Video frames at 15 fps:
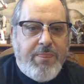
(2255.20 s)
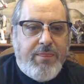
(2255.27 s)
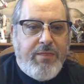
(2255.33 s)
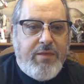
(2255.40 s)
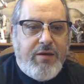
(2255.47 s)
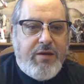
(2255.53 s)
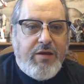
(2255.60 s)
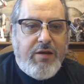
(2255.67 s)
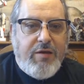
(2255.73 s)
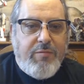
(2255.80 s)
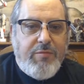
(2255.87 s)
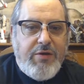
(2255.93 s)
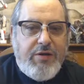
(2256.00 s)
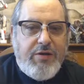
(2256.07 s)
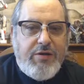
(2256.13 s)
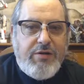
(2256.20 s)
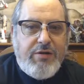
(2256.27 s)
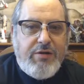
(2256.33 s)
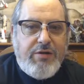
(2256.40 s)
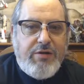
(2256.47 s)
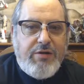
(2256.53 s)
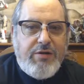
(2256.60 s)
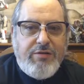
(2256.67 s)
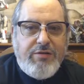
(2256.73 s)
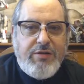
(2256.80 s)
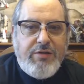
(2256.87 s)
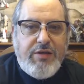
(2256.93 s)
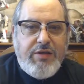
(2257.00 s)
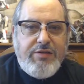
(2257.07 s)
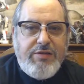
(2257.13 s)
the chimera.
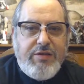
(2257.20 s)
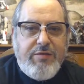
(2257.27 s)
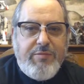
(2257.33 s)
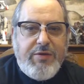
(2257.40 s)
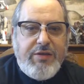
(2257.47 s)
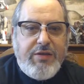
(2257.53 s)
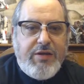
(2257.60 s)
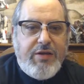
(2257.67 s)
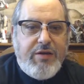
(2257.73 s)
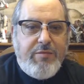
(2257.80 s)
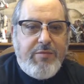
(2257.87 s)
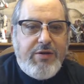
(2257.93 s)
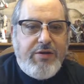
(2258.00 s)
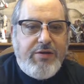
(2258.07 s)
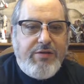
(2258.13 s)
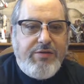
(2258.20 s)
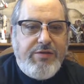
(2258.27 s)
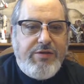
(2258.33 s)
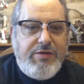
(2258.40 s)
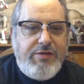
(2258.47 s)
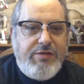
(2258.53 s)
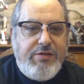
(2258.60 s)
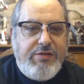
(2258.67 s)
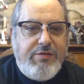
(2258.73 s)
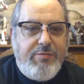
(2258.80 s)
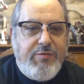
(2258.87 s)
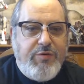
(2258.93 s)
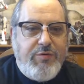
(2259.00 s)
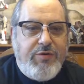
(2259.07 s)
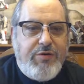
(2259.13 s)
The nice thing about the chimera is
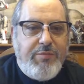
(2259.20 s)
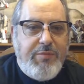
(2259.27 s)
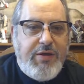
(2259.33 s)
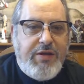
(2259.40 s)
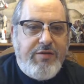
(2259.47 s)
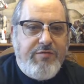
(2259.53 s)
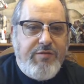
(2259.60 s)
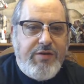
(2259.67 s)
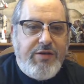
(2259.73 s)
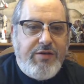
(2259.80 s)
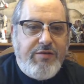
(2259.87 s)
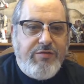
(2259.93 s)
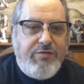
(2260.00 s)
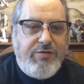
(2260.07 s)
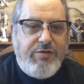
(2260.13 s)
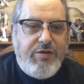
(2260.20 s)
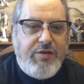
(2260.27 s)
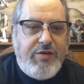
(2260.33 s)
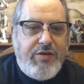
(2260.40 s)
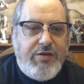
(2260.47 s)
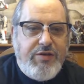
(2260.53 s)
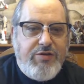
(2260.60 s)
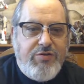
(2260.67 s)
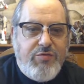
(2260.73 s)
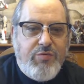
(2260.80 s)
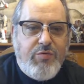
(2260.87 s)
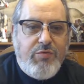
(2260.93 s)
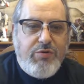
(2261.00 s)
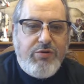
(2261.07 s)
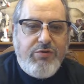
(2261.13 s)
it's a mobile command vehicle, so you can
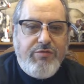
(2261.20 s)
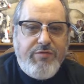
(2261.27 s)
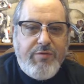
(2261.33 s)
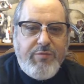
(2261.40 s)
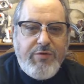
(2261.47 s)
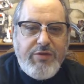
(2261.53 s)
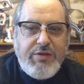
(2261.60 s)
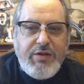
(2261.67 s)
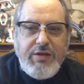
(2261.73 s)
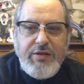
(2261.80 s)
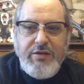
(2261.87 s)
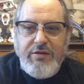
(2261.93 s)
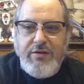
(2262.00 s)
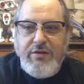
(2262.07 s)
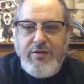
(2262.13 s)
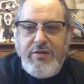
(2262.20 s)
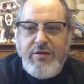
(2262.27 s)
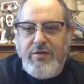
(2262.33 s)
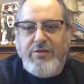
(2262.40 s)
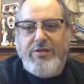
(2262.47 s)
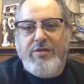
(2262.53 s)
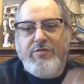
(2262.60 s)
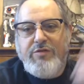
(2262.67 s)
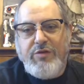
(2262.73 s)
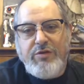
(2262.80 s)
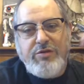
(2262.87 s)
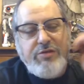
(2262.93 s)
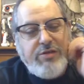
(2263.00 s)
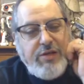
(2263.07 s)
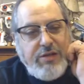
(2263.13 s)
issue orders from within it, which gives
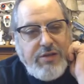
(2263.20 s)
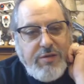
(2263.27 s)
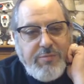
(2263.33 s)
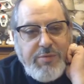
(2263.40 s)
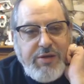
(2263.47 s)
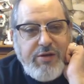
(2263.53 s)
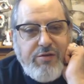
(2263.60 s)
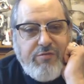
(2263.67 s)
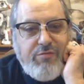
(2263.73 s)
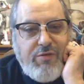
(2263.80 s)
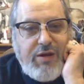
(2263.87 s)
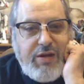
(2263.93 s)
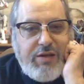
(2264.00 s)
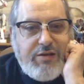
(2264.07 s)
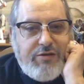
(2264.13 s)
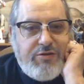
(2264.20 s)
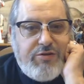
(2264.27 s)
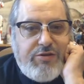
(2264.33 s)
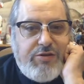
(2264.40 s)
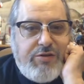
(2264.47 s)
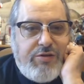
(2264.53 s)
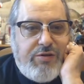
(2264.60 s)
you a slightly bigger range.